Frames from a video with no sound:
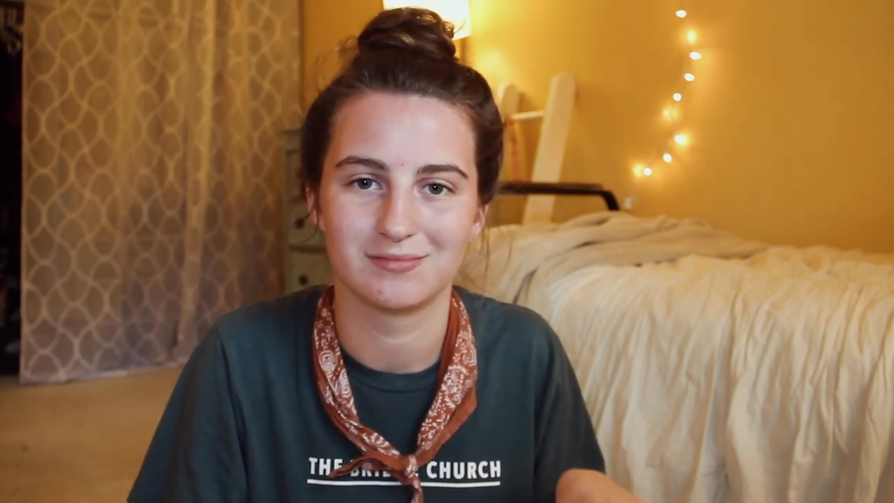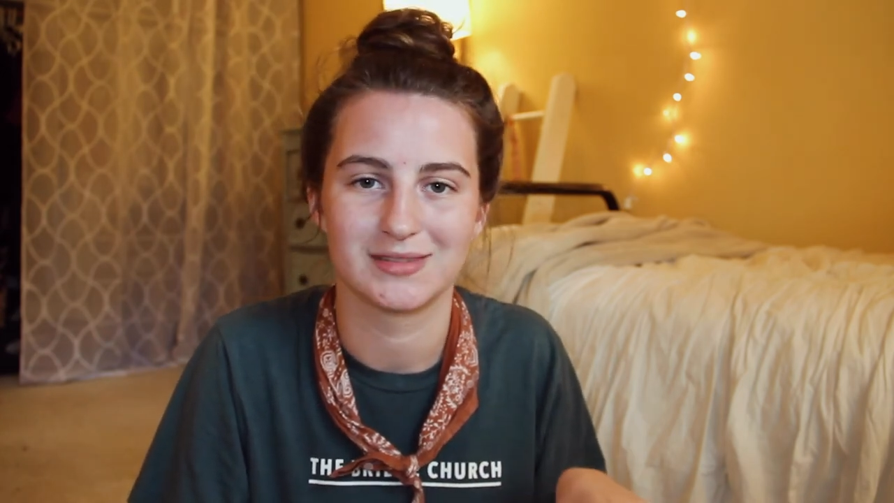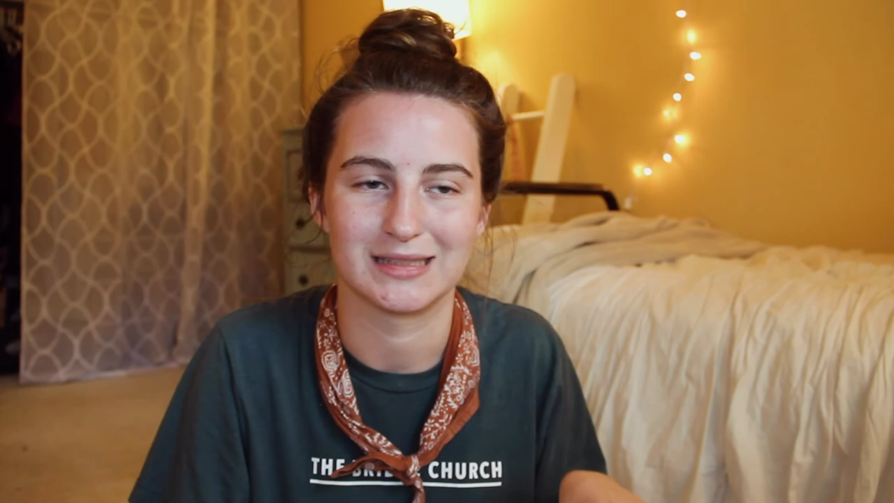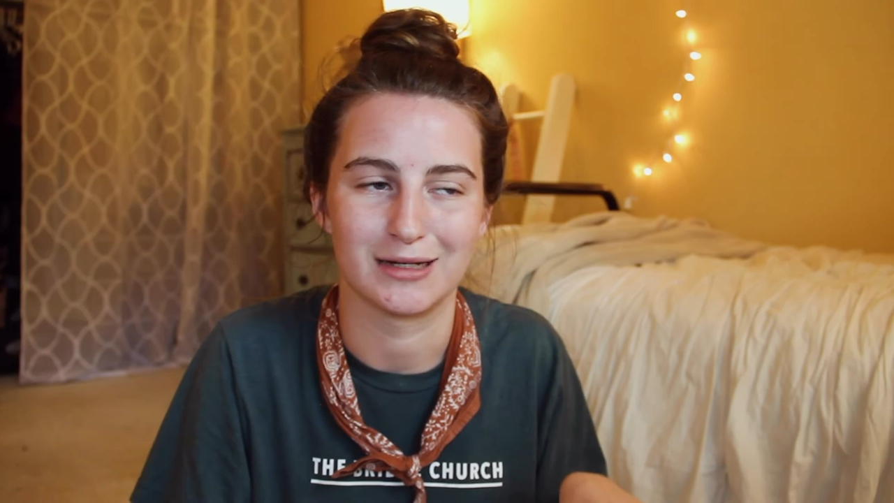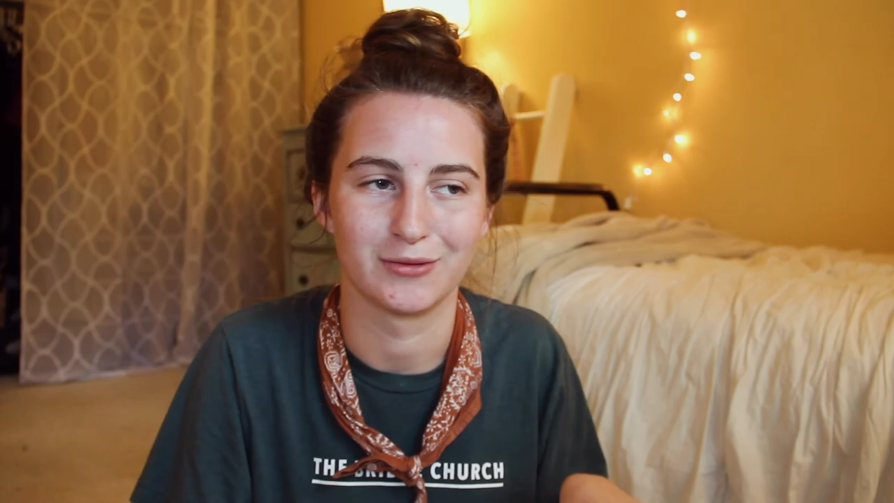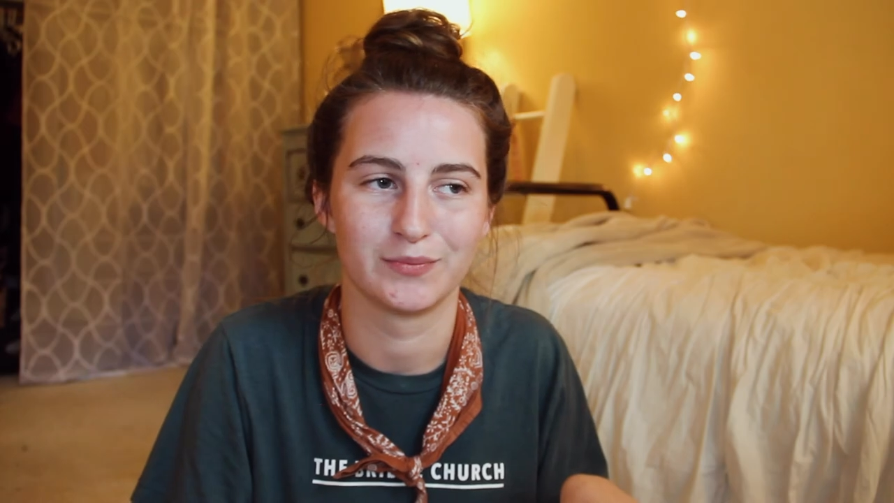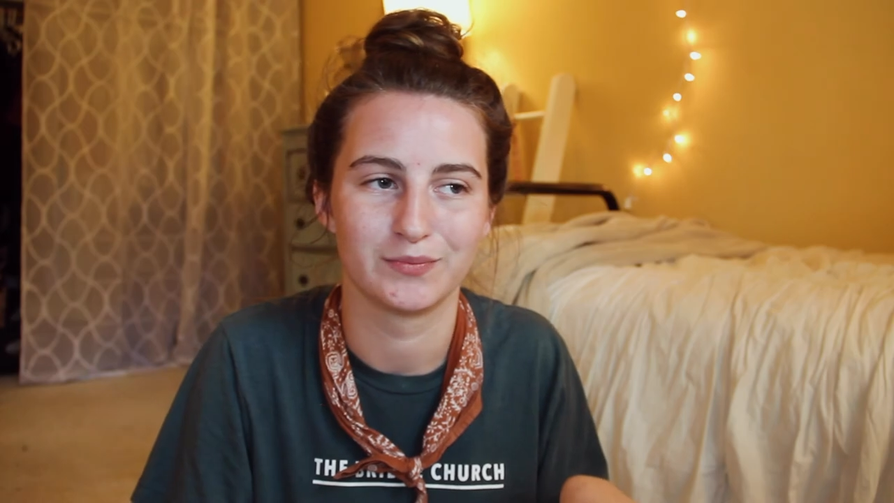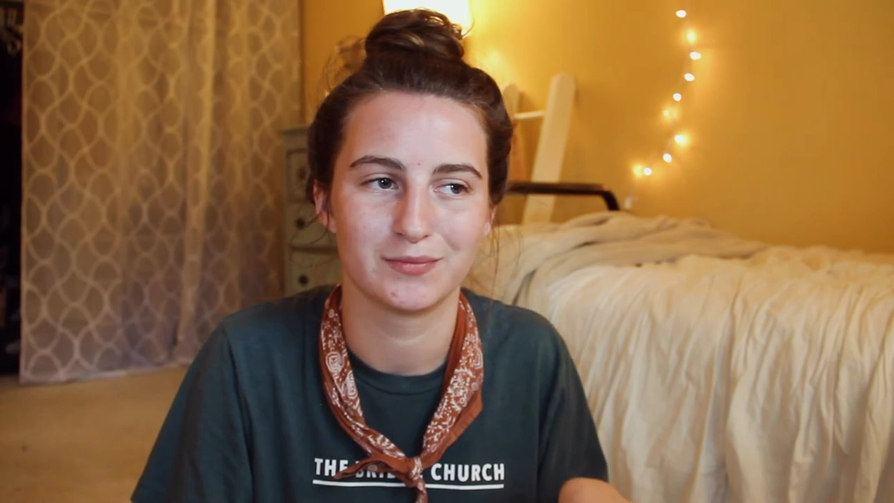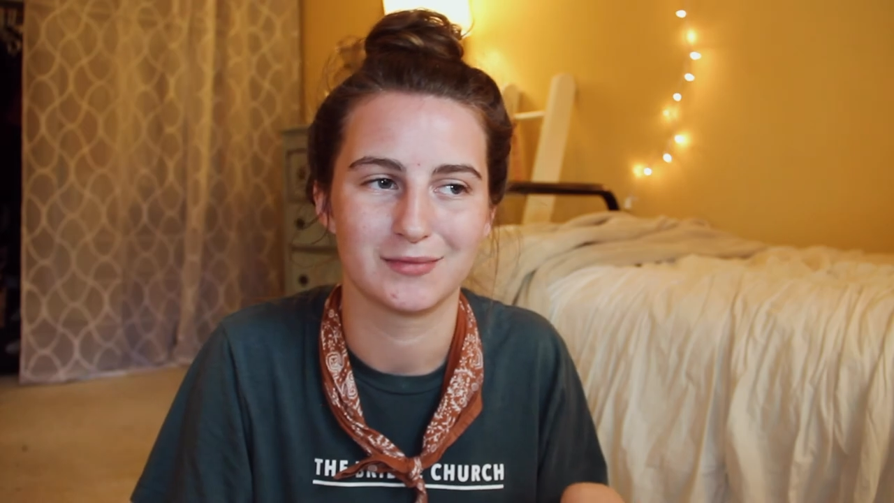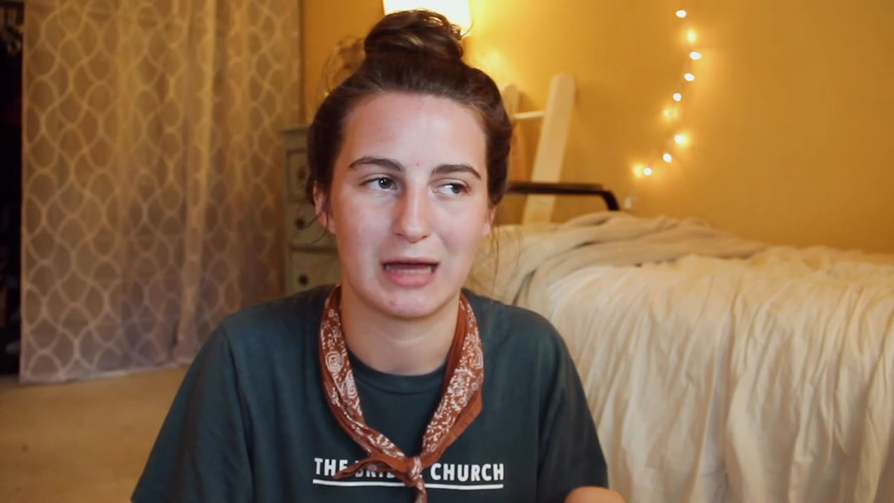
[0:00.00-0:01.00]
So
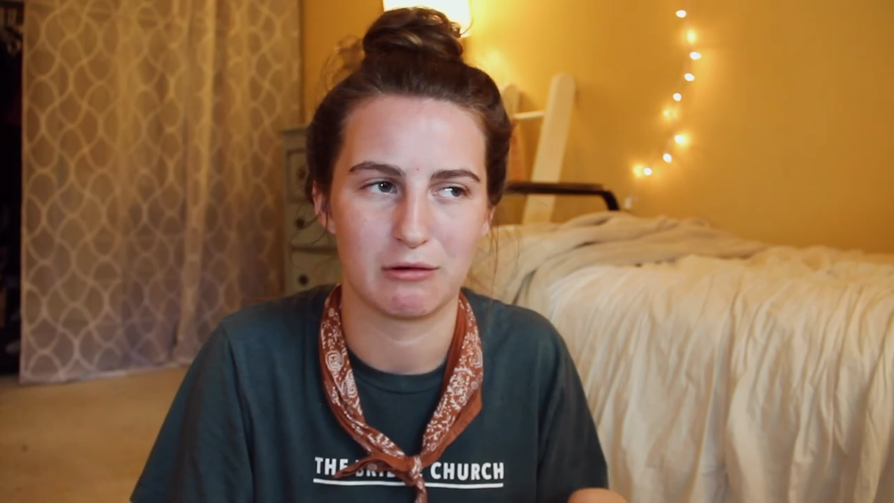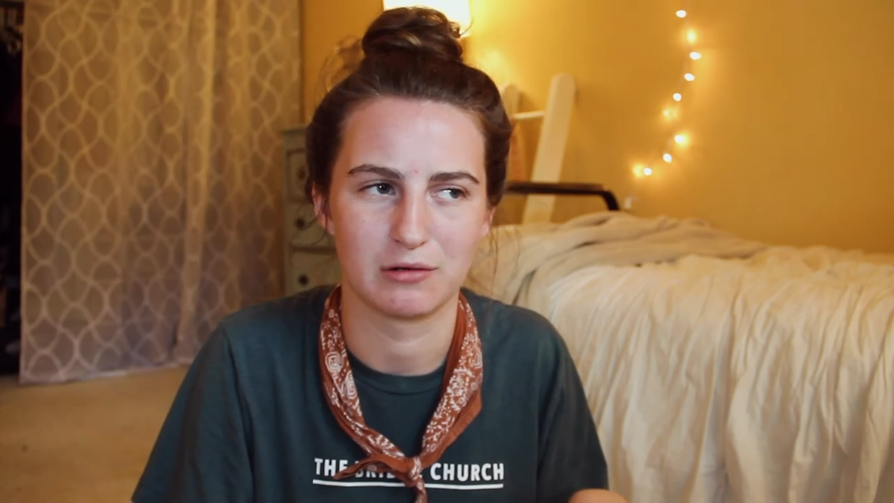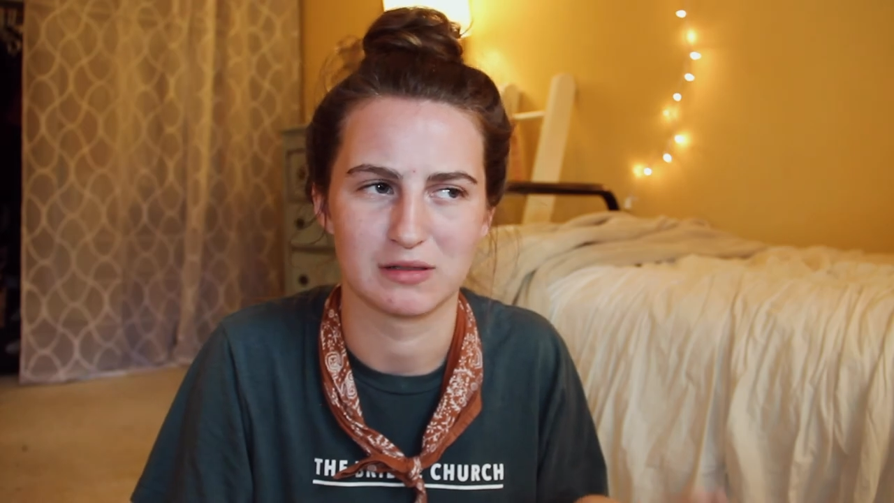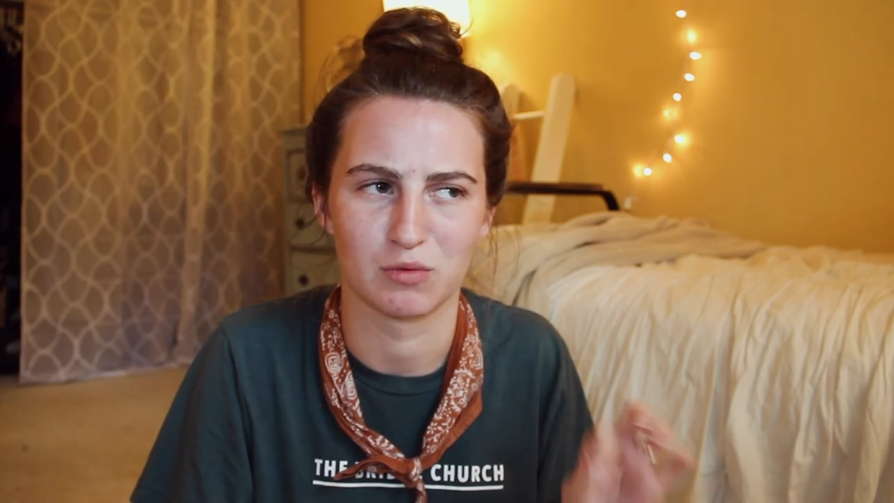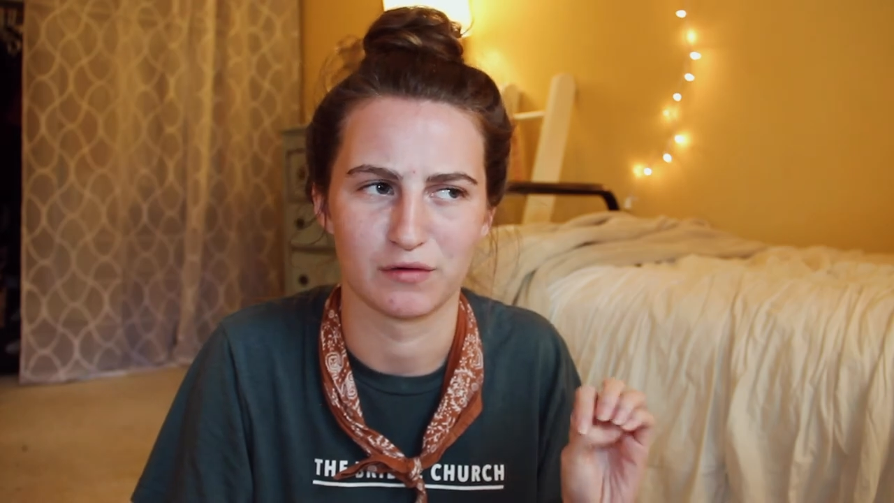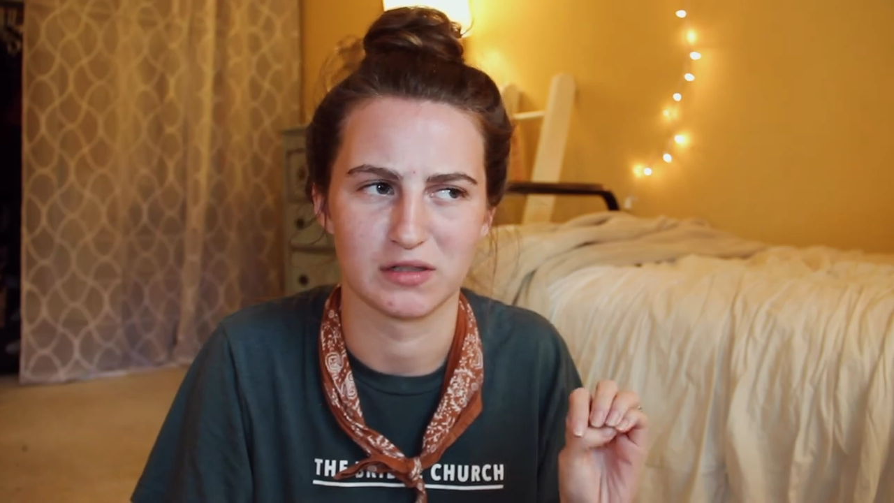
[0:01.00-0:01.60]
that one was more of